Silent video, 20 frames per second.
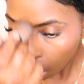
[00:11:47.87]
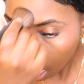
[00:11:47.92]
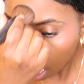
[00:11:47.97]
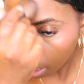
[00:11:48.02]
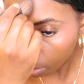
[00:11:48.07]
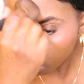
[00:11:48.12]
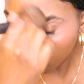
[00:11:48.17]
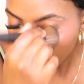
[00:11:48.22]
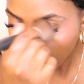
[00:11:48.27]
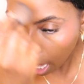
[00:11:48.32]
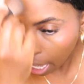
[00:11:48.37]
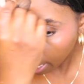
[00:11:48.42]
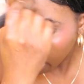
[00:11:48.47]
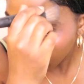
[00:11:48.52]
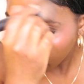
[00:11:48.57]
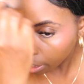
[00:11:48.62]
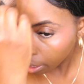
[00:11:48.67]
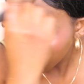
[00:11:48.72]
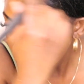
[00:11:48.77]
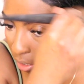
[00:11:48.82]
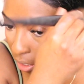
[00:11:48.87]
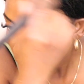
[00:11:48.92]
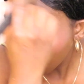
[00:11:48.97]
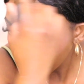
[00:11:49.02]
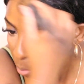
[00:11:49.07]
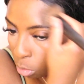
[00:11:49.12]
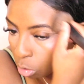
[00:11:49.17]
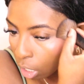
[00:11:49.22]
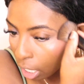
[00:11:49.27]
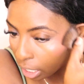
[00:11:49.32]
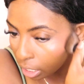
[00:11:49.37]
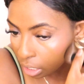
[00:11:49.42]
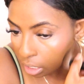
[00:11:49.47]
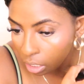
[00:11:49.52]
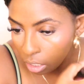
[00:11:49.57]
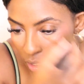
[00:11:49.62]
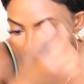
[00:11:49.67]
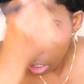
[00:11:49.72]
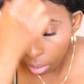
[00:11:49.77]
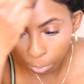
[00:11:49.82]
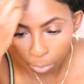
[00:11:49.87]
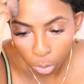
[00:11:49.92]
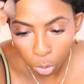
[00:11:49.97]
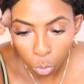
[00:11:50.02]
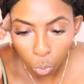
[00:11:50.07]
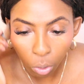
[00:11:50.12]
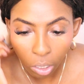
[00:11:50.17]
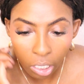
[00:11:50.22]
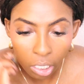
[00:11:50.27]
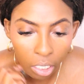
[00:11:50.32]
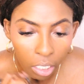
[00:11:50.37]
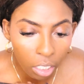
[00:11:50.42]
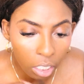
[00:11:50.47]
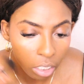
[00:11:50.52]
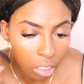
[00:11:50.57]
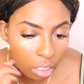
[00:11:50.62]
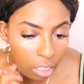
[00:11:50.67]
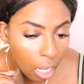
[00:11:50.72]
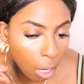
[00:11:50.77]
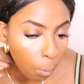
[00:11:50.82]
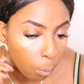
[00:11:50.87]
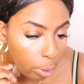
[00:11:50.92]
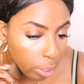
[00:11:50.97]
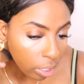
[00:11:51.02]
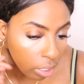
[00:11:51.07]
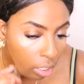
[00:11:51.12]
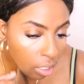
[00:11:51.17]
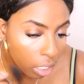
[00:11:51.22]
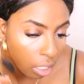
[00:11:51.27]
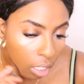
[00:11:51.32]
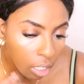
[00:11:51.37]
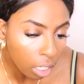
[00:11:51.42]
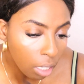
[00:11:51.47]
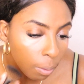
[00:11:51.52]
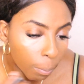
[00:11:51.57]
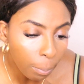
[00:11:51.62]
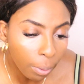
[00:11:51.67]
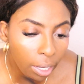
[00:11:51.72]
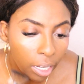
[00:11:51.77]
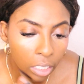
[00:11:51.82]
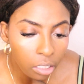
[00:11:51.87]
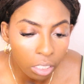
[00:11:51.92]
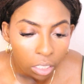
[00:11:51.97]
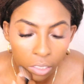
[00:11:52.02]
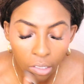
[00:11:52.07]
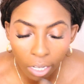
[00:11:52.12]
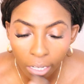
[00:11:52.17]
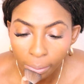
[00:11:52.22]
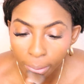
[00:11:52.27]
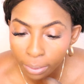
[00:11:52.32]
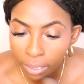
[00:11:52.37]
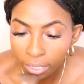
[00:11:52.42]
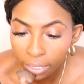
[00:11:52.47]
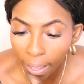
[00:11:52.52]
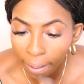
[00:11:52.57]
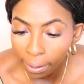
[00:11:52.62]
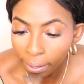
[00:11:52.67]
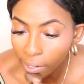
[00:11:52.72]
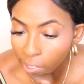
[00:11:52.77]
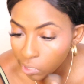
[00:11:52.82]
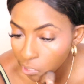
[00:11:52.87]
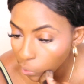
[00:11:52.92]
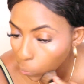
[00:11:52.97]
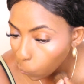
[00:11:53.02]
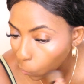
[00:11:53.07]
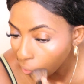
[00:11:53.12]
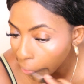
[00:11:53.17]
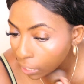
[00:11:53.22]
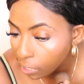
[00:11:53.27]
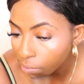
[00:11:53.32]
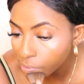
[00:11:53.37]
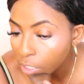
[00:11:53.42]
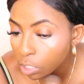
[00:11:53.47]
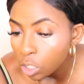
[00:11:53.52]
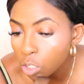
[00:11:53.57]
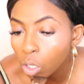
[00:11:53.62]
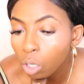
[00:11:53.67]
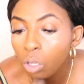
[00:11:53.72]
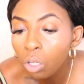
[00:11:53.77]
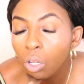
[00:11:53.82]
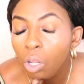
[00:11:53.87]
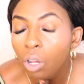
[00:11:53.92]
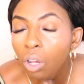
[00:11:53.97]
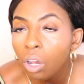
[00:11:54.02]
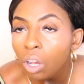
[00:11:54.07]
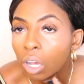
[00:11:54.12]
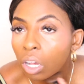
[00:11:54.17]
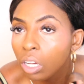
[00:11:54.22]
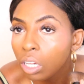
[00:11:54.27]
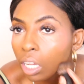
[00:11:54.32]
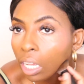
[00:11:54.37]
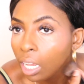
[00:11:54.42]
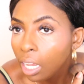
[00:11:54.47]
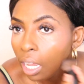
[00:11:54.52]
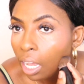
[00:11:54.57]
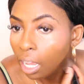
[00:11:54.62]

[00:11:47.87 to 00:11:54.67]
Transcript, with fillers: I'm tired. I'm trying to eat in between. It's not working. Patients are upset because they're waiting for so long.